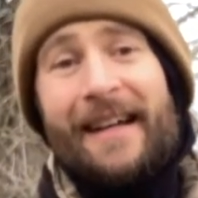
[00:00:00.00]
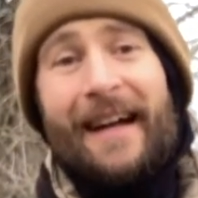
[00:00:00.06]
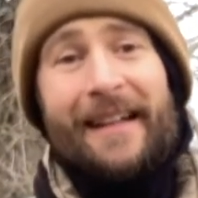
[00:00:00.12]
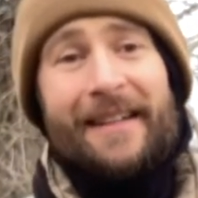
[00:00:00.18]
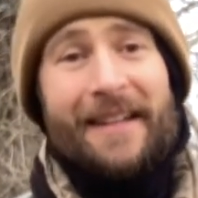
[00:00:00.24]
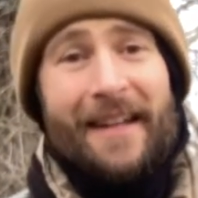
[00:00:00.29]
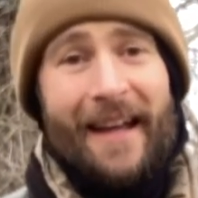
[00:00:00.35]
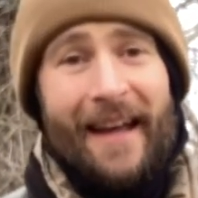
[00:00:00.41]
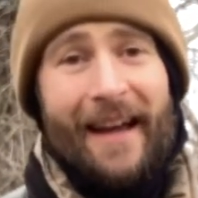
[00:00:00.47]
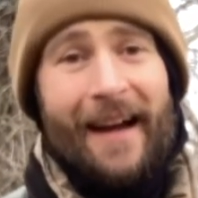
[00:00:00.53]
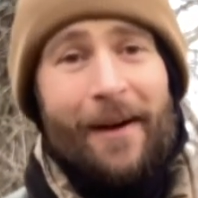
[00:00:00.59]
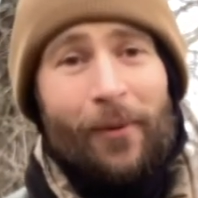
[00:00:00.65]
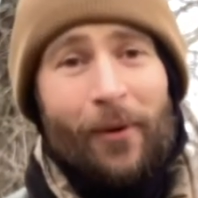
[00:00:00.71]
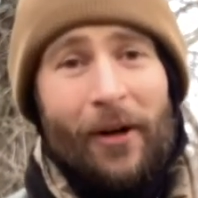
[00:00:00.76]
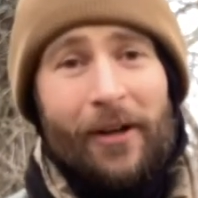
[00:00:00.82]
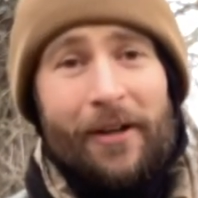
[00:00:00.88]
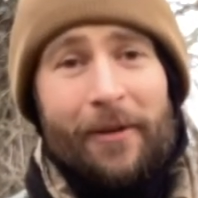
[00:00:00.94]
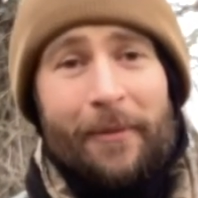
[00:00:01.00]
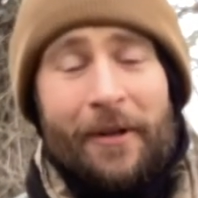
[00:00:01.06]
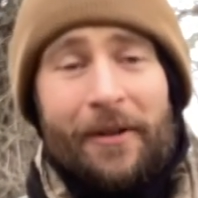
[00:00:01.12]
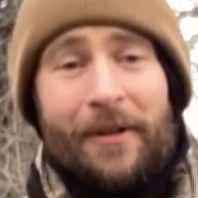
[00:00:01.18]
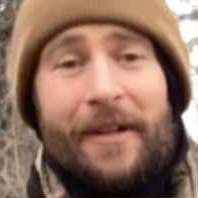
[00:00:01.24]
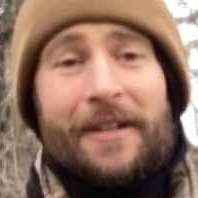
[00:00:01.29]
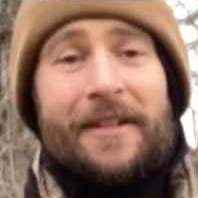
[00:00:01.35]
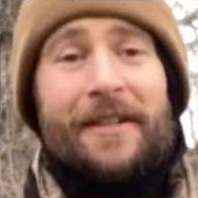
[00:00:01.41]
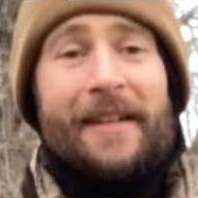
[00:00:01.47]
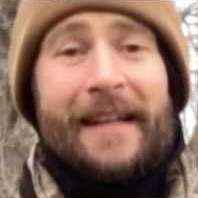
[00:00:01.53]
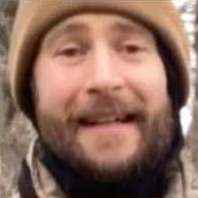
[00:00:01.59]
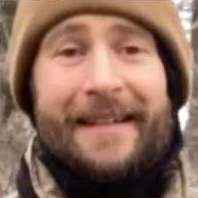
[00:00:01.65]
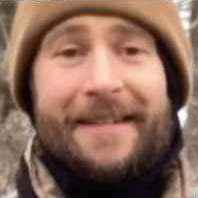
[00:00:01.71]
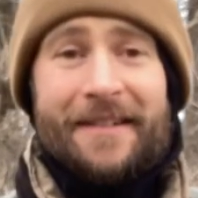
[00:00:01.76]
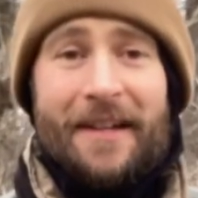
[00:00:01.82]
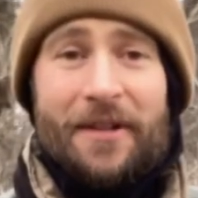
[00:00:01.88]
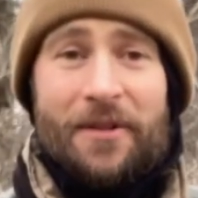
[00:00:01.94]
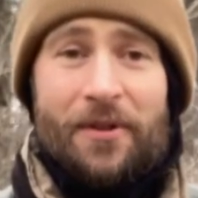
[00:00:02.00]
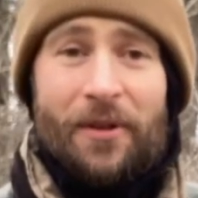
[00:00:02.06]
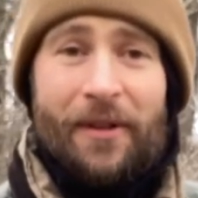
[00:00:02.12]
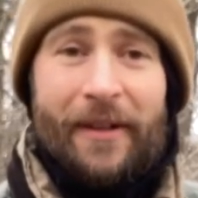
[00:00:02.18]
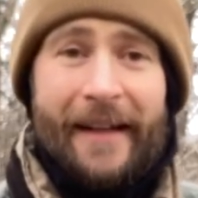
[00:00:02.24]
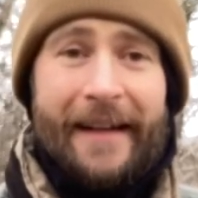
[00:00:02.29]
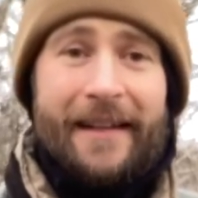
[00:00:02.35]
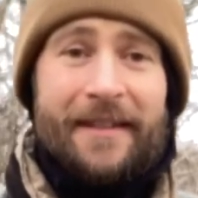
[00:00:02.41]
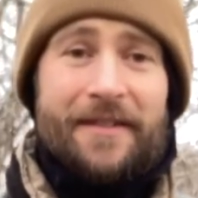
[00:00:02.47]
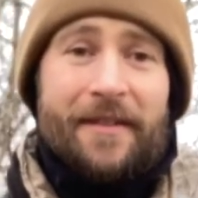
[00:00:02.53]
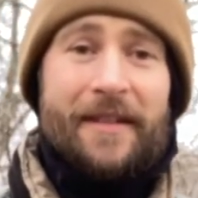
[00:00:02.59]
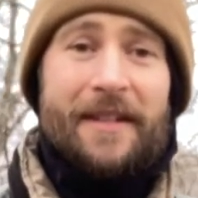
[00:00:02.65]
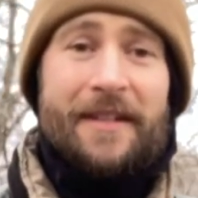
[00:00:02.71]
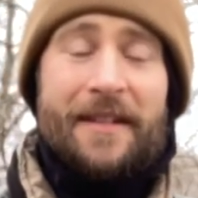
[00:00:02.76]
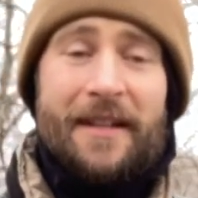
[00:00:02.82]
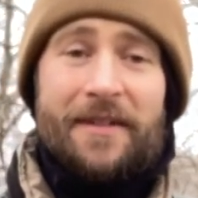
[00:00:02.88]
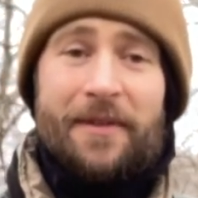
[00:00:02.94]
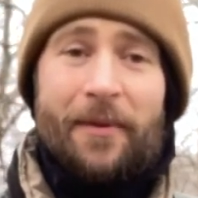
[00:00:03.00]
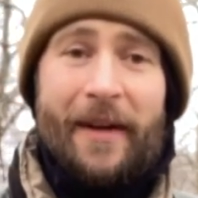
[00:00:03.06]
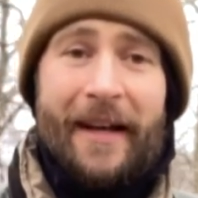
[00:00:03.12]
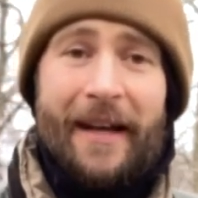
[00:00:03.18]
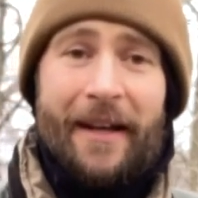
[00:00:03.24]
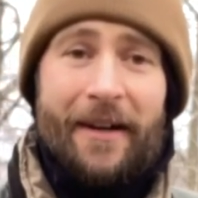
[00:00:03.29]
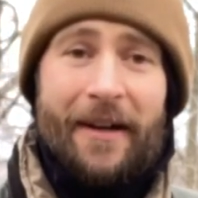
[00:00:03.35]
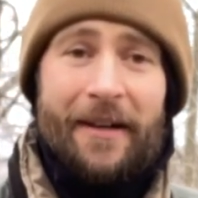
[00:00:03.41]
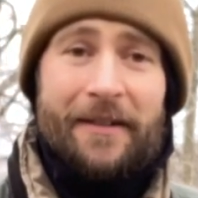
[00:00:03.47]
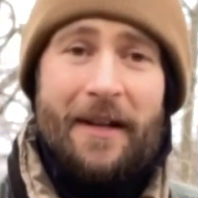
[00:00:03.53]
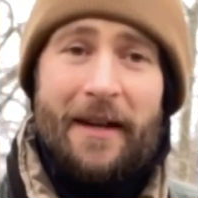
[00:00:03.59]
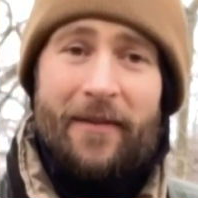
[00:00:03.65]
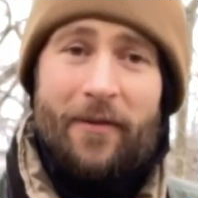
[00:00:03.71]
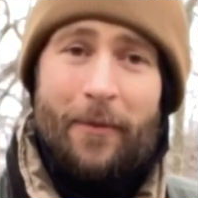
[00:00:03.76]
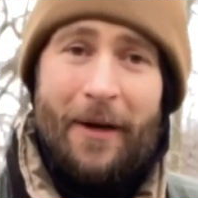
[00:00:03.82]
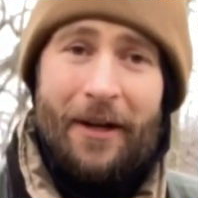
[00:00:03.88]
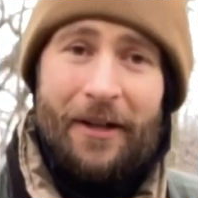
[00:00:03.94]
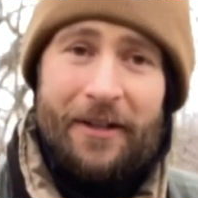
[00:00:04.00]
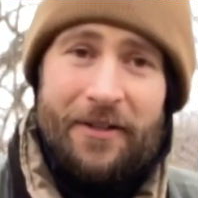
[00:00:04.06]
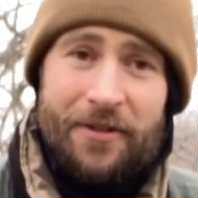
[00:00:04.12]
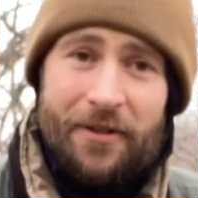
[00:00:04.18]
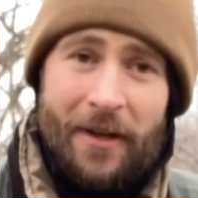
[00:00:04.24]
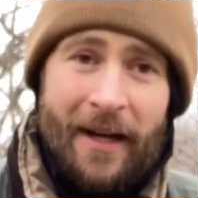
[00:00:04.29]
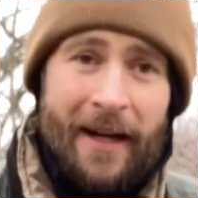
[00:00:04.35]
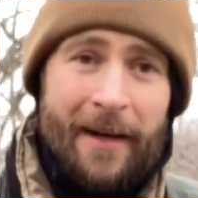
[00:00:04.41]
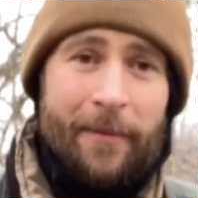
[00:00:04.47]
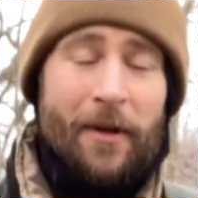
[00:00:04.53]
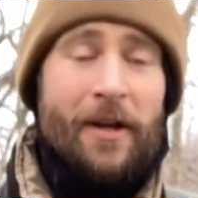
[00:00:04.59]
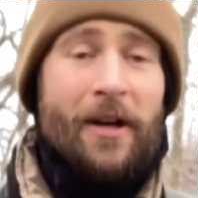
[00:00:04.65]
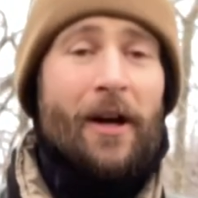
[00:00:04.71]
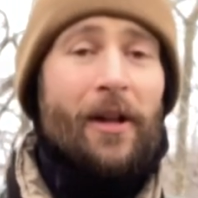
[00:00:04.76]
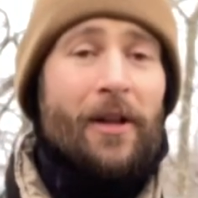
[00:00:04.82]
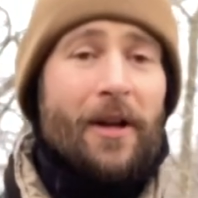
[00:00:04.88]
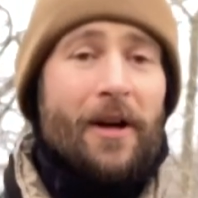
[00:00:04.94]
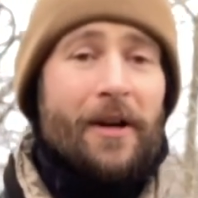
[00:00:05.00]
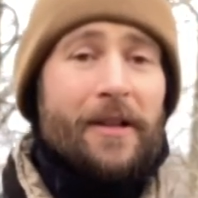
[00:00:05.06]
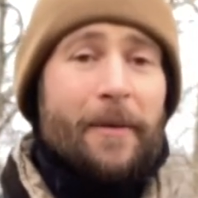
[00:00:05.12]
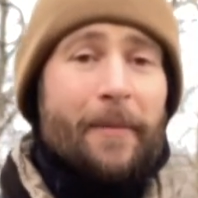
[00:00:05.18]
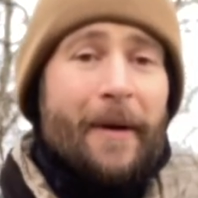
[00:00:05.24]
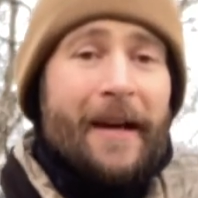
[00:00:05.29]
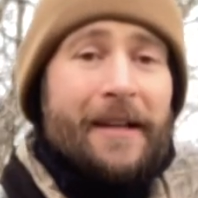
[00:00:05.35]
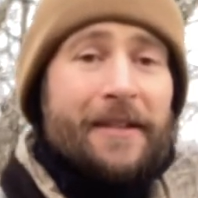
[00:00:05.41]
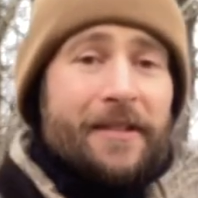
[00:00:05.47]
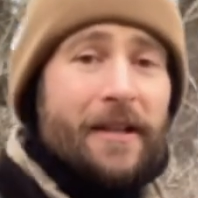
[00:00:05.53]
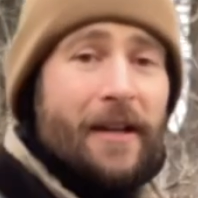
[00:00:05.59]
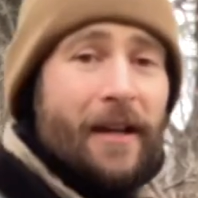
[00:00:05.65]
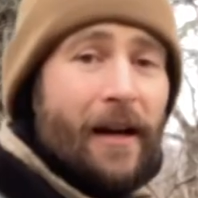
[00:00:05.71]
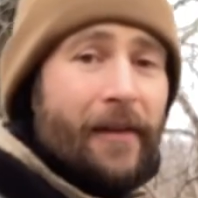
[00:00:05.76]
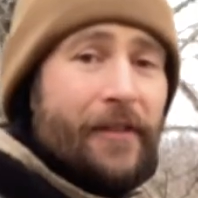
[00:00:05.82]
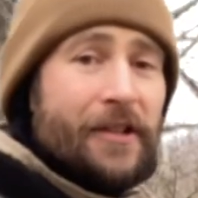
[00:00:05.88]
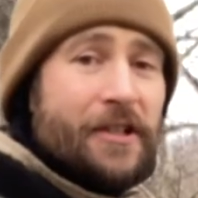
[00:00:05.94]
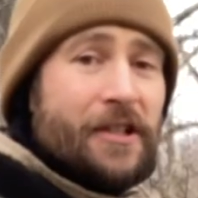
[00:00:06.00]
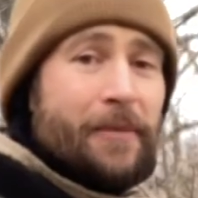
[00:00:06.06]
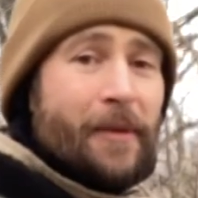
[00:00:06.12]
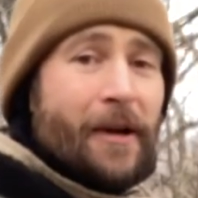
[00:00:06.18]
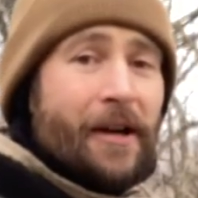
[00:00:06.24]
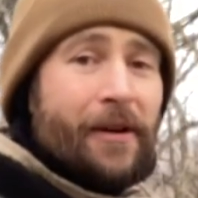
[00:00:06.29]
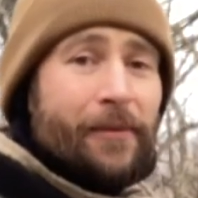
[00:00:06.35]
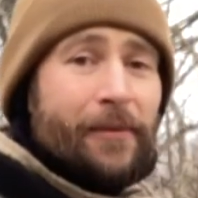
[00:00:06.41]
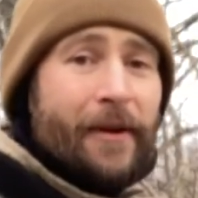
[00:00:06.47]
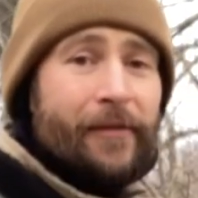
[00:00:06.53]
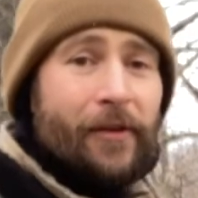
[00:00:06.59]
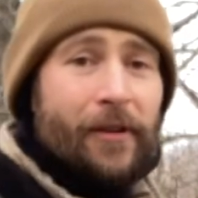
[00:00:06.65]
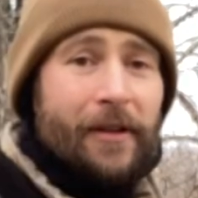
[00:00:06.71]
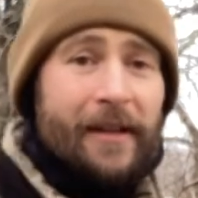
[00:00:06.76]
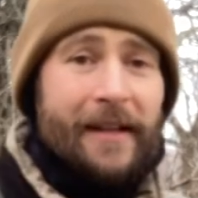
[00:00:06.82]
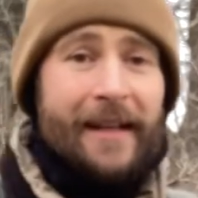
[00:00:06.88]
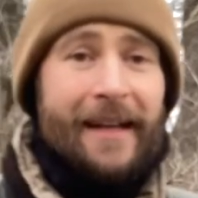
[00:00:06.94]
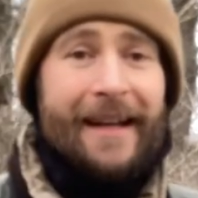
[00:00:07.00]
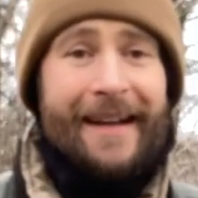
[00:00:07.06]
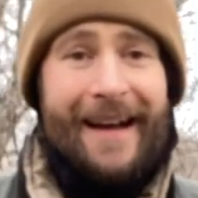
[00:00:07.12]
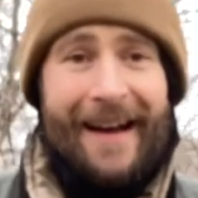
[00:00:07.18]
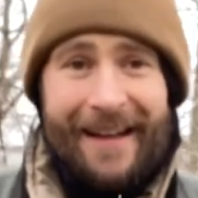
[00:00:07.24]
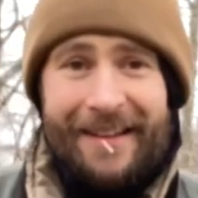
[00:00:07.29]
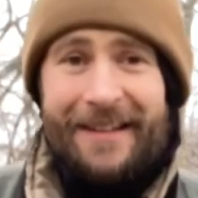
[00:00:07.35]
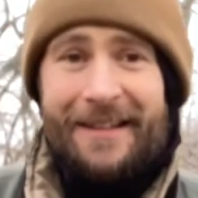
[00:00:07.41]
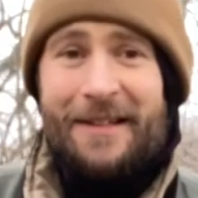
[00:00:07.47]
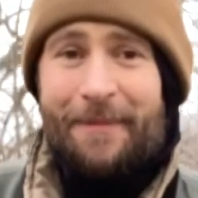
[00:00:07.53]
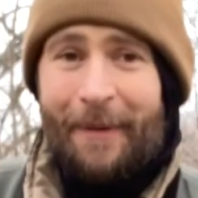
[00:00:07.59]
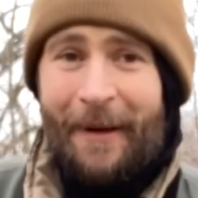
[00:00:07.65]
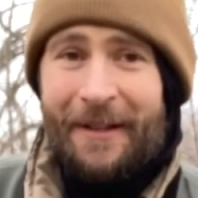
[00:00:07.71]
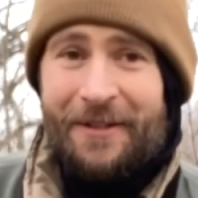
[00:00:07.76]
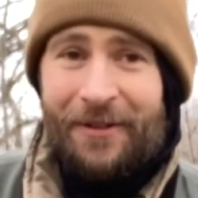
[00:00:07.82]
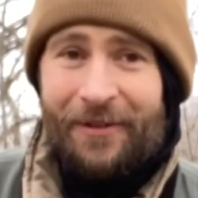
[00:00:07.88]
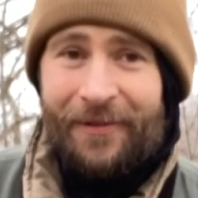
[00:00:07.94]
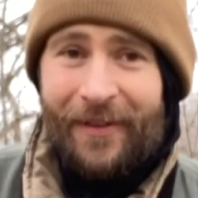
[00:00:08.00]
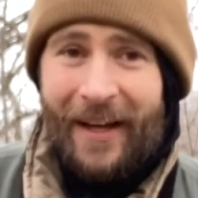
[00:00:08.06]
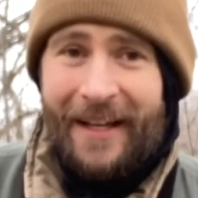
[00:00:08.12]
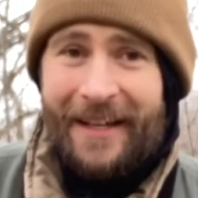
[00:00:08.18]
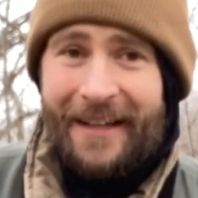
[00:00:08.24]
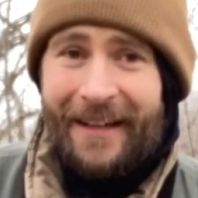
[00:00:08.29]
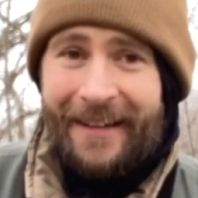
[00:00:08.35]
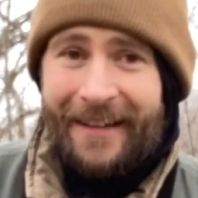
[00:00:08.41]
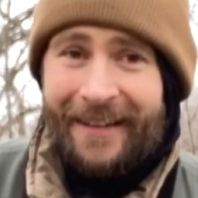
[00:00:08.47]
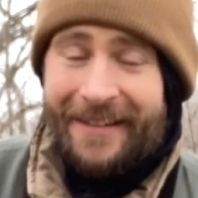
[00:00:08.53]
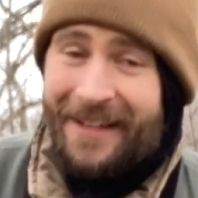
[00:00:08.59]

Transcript: and today I welcome you to the ancestral lands of the Susquehannock Native American tribe along the banks of the Chemung River in Athens, Pennsylvania.